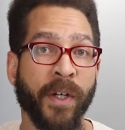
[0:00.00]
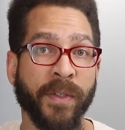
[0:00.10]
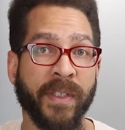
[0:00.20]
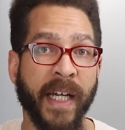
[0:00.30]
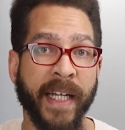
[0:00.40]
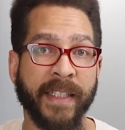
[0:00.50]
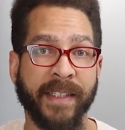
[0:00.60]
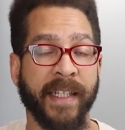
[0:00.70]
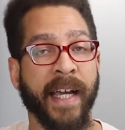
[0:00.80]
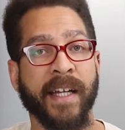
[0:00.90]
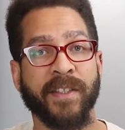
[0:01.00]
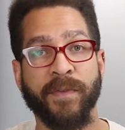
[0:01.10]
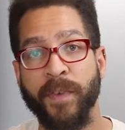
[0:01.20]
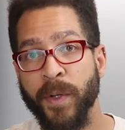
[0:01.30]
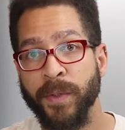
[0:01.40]
those dice to cast
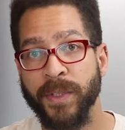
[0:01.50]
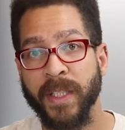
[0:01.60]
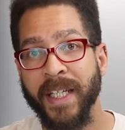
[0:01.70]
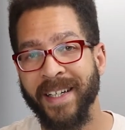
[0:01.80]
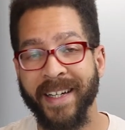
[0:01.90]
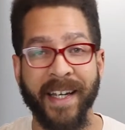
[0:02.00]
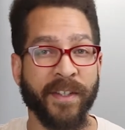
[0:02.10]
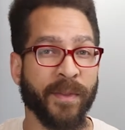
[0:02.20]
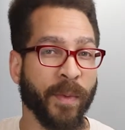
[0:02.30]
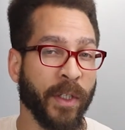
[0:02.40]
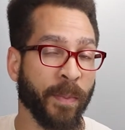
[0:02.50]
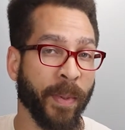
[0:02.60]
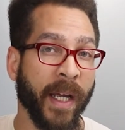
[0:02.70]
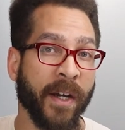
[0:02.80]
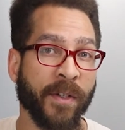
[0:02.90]
votes against which
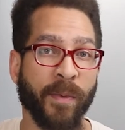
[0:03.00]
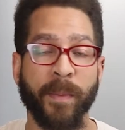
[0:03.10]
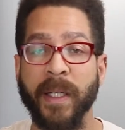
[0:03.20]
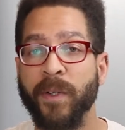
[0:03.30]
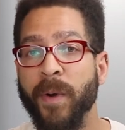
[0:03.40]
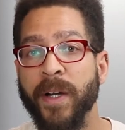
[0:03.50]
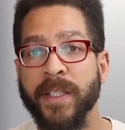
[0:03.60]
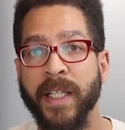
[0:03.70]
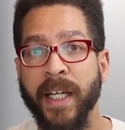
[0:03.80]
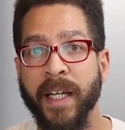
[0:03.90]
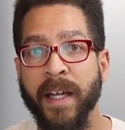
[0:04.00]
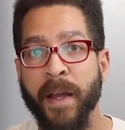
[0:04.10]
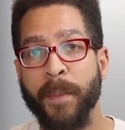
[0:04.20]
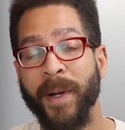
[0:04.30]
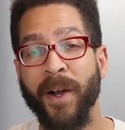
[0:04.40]
players will be quarantined,
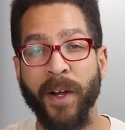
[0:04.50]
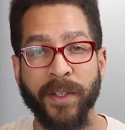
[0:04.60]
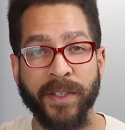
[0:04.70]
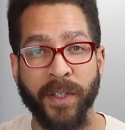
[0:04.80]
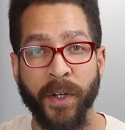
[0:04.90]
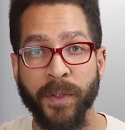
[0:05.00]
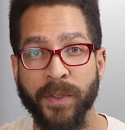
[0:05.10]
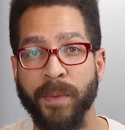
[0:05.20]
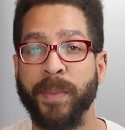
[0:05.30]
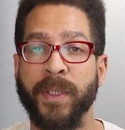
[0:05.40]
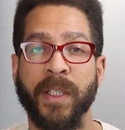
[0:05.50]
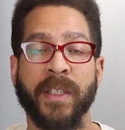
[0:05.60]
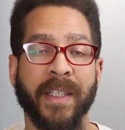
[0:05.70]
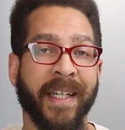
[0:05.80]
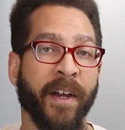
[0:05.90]
but also to
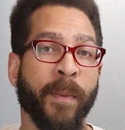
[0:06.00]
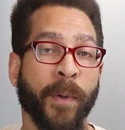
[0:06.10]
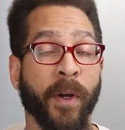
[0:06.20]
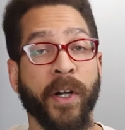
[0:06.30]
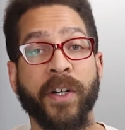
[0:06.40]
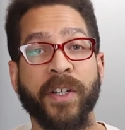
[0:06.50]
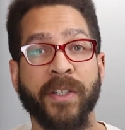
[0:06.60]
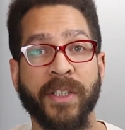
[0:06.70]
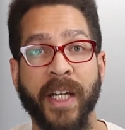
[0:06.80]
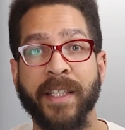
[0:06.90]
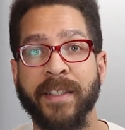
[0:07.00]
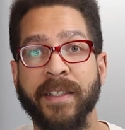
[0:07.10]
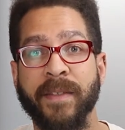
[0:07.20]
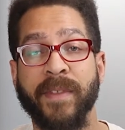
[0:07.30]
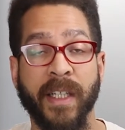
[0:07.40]
potentially help or hurt your
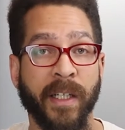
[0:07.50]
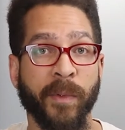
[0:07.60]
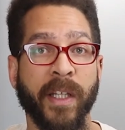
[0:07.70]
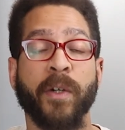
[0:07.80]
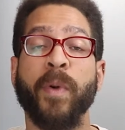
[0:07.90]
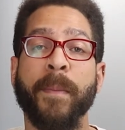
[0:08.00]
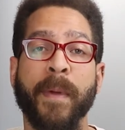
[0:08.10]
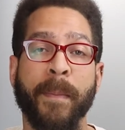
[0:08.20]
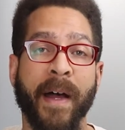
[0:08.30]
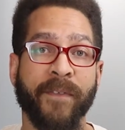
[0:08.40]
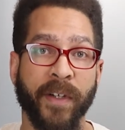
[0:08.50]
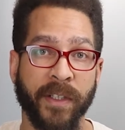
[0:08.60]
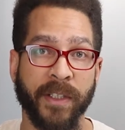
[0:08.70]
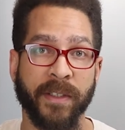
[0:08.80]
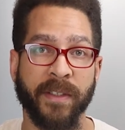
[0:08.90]
chances of dealing with equipment
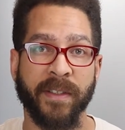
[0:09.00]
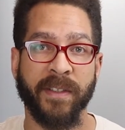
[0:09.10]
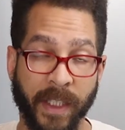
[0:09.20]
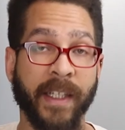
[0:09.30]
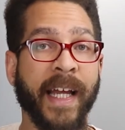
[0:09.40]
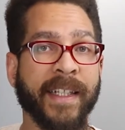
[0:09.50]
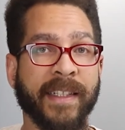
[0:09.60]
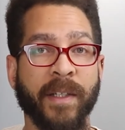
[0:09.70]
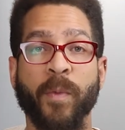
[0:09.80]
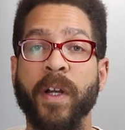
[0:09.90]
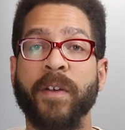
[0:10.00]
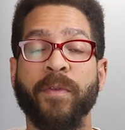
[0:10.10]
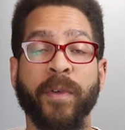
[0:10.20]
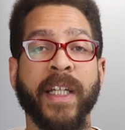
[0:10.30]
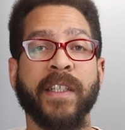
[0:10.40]
malfunctions. And lastly, one of
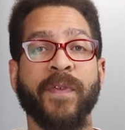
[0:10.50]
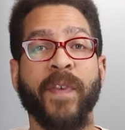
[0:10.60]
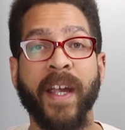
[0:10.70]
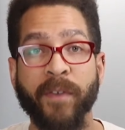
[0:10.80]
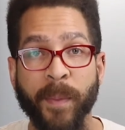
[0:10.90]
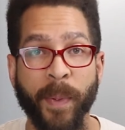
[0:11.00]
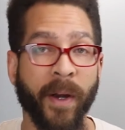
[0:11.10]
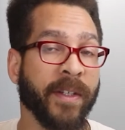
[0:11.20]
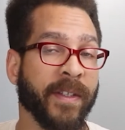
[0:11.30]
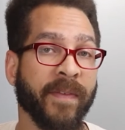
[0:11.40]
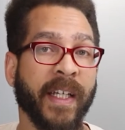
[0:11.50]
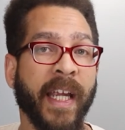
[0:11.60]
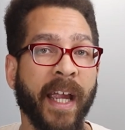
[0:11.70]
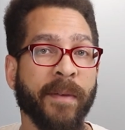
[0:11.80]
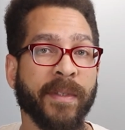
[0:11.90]
Reed's favorite parts of the
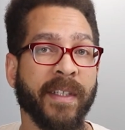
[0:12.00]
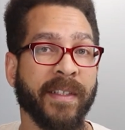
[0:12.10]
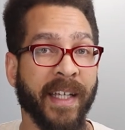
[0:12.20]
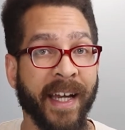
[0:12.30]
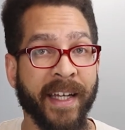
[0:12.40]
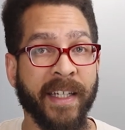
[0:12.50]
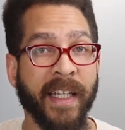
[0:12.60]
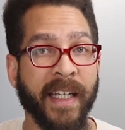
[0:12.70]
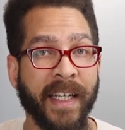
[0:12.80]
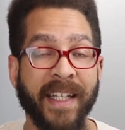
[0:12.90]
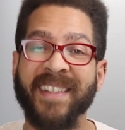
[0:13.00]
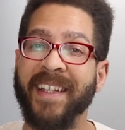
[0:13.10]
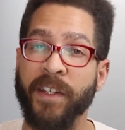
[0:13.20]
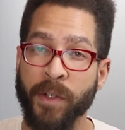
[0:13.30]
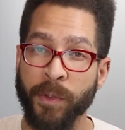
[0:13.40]
game's design is
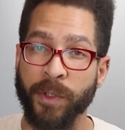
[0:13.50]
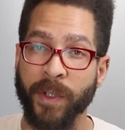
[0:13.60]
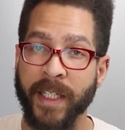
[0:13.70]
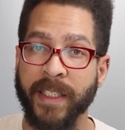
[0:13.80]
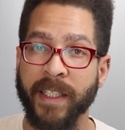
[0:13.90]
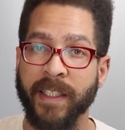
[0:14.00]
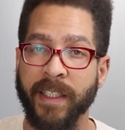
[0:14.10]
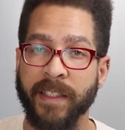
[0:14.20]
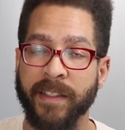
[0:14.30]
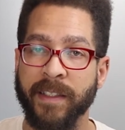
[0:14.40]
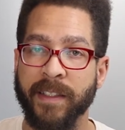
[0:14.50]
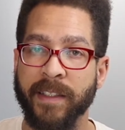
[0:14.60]
the neutral identities.